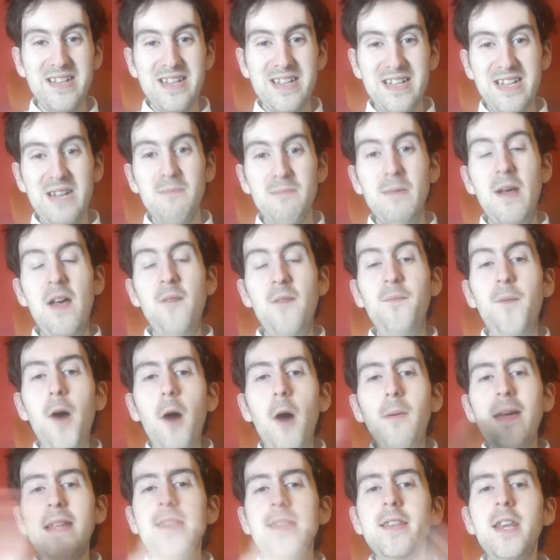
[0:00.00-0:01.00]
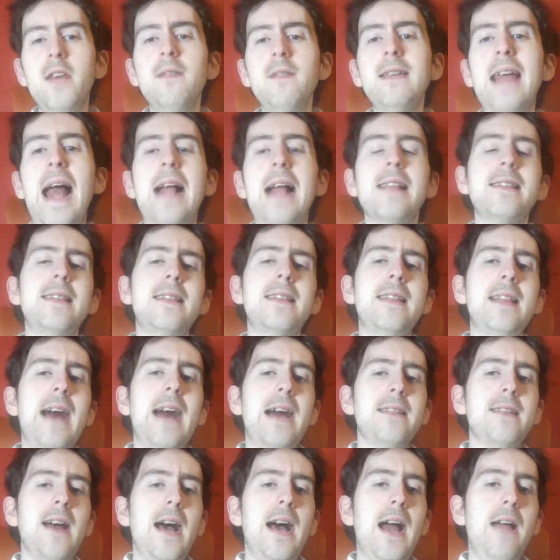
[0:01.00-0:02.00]
But before we do get to
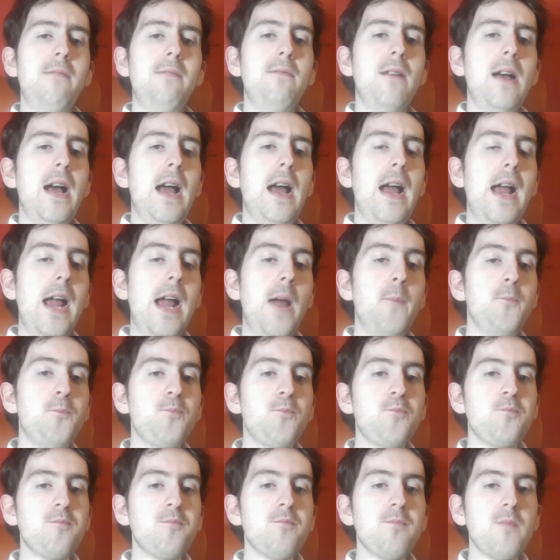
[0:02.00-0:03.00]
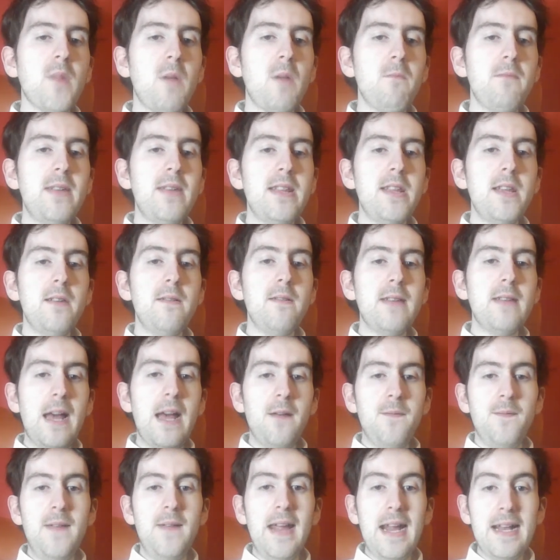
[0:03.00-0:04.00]
that though, we do
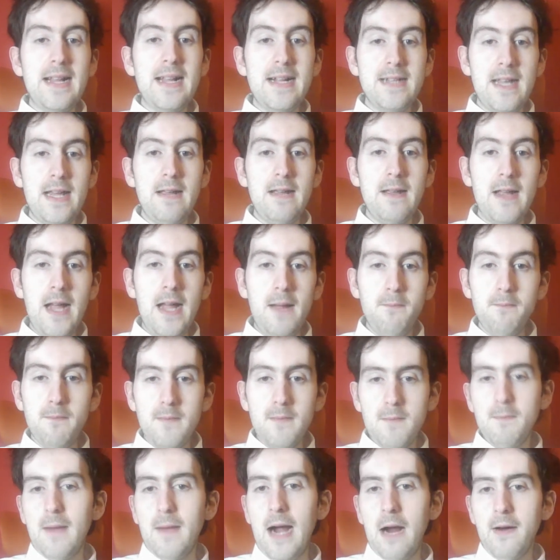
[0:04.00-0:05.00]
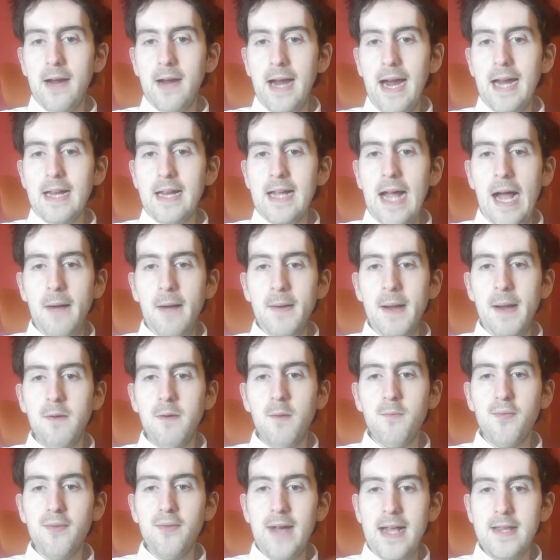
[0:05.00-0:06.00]
get Finnick and Annie married, and we have
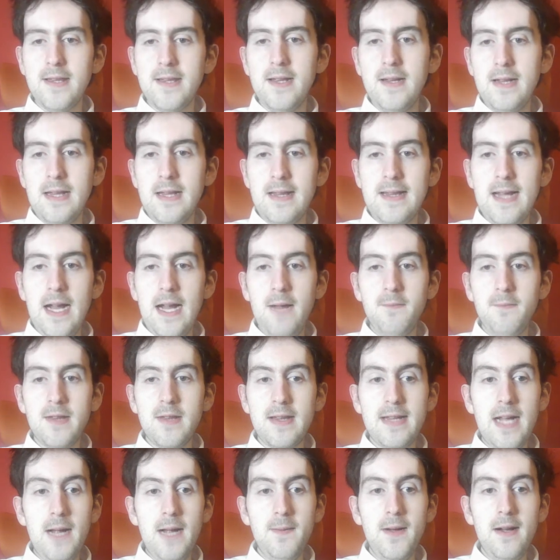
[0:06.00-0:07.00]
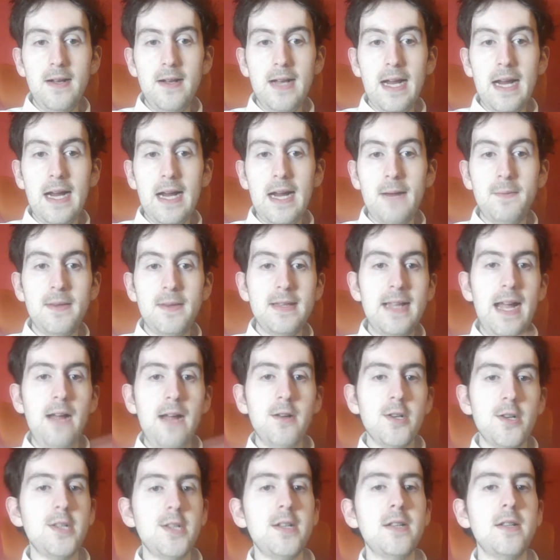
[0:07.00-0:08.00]
one president ceremony and
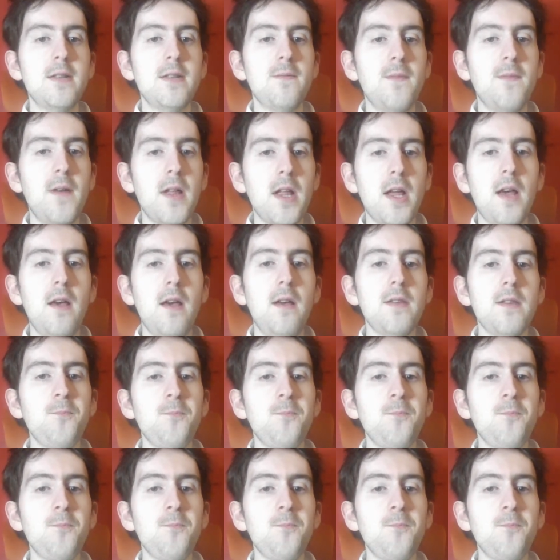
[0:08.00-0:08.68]
reception that follows.